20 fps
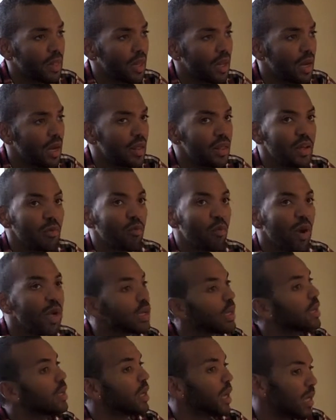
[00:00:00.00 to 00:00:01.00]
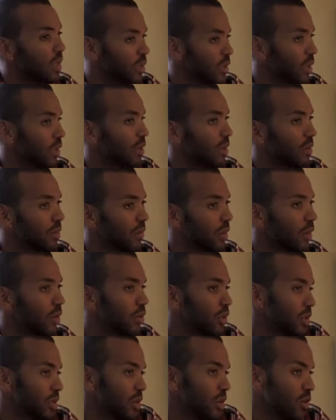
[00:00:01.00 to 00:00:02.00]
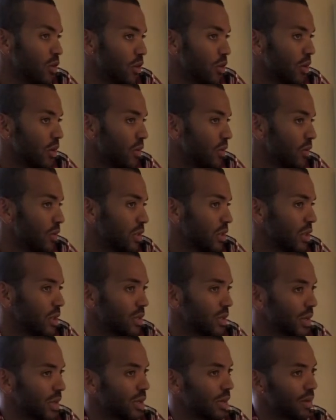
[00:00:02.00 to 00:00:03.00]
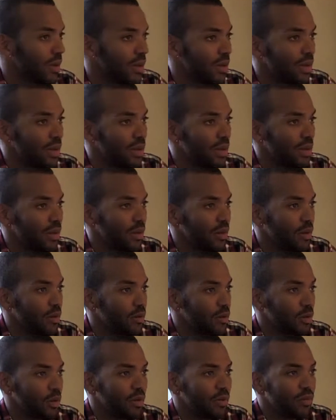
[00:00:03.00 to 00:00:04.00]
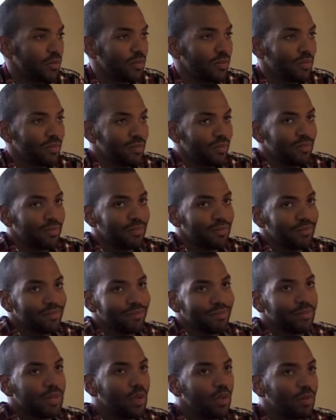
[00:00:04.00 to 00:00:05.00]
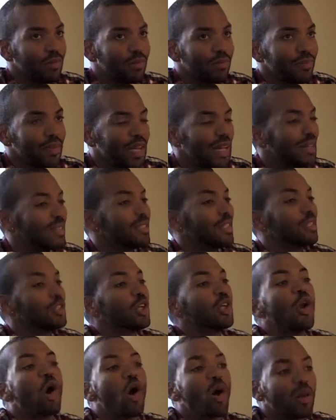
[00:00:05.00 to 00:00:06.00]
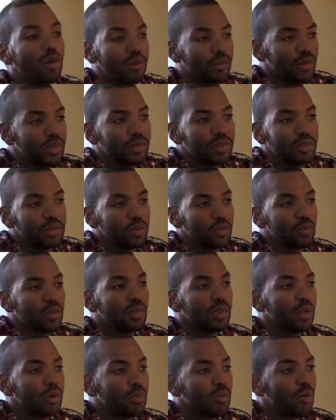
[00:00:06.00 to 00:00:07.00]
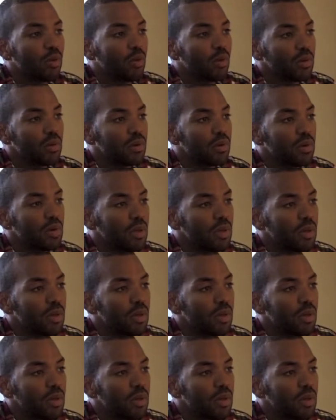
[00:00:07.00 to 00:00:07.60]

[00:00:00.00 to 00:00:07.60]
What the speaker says: And I think recognizing, just the sort of differences that are sort of, that exist in all of us is really important.